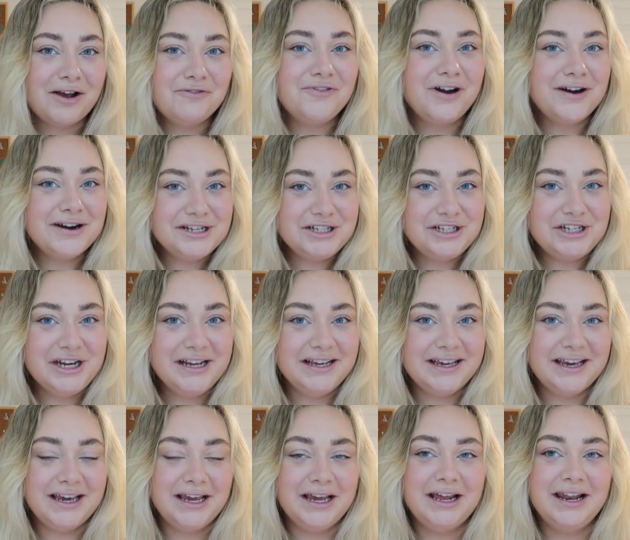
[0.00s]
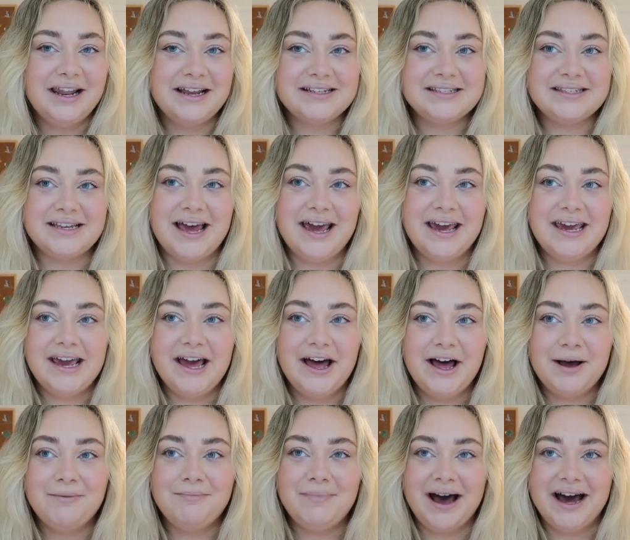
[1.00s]
very cheeky, let's say,
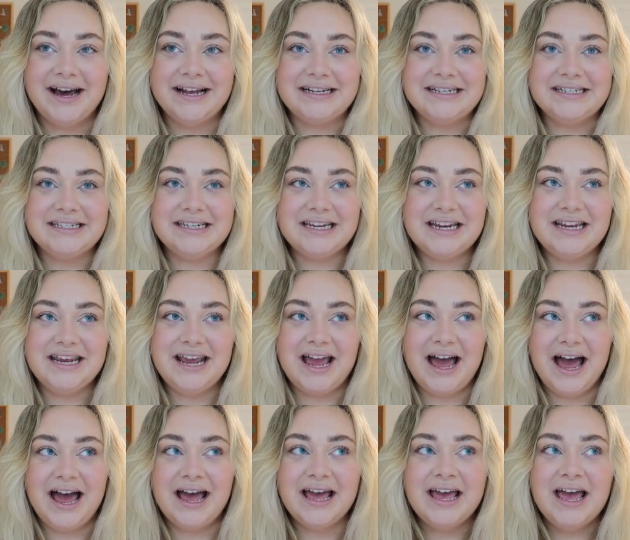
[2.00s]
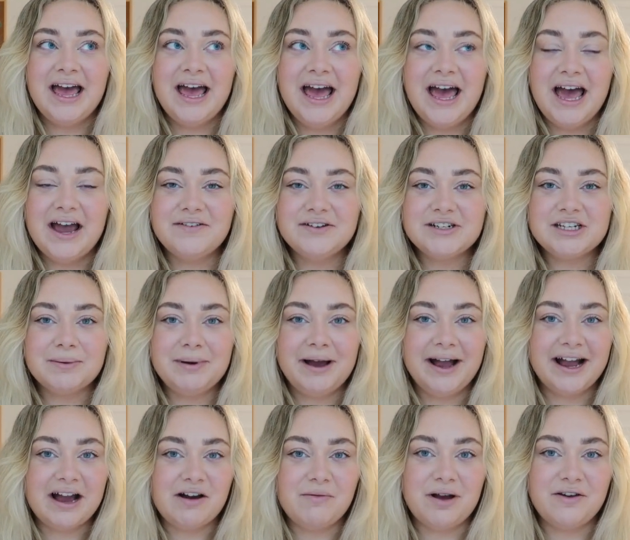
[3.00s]
um and yeah, every time I
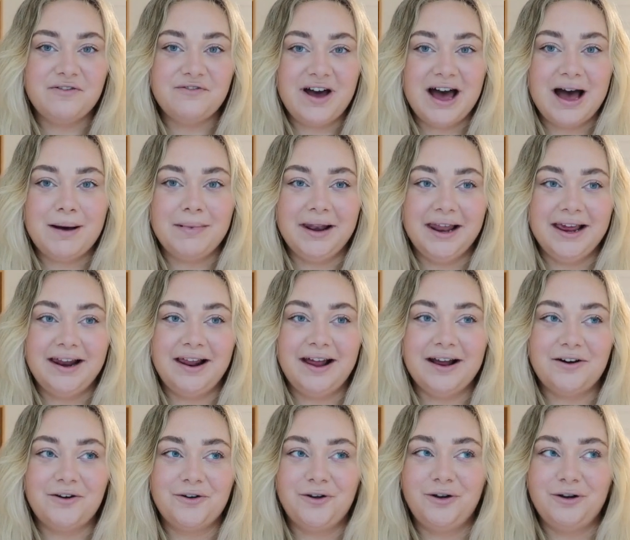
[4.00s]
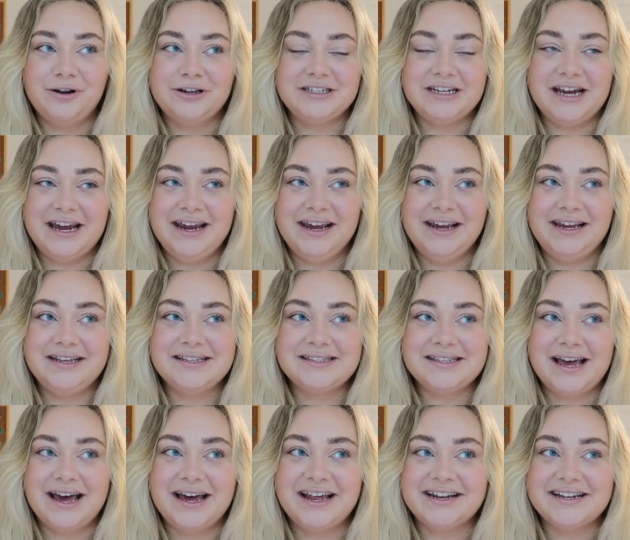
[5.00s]
hang out with my family, like on
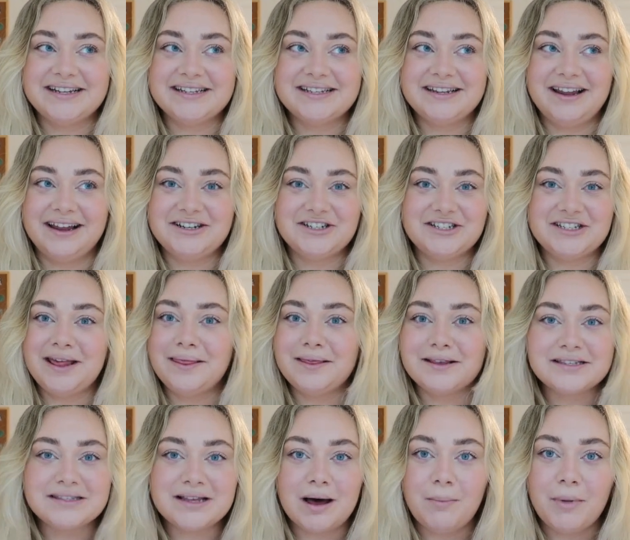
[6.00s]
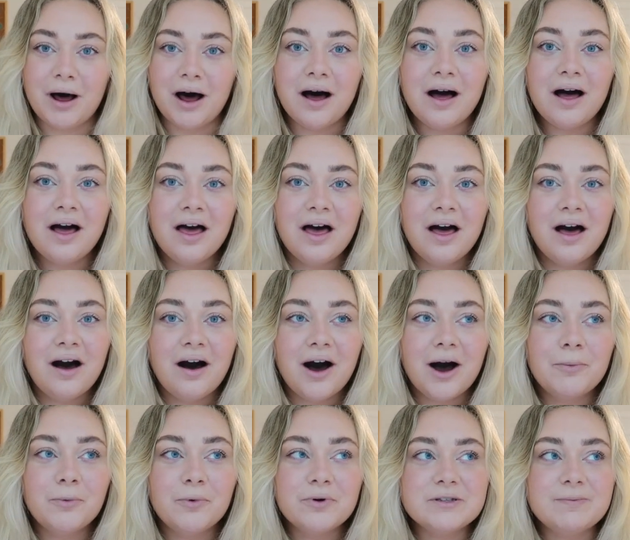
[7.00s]
holidays and like just in the summer,
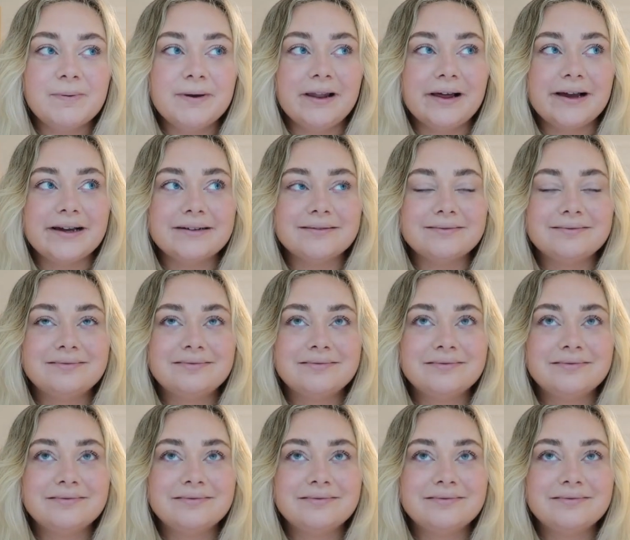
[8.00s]
I'm always a bit like,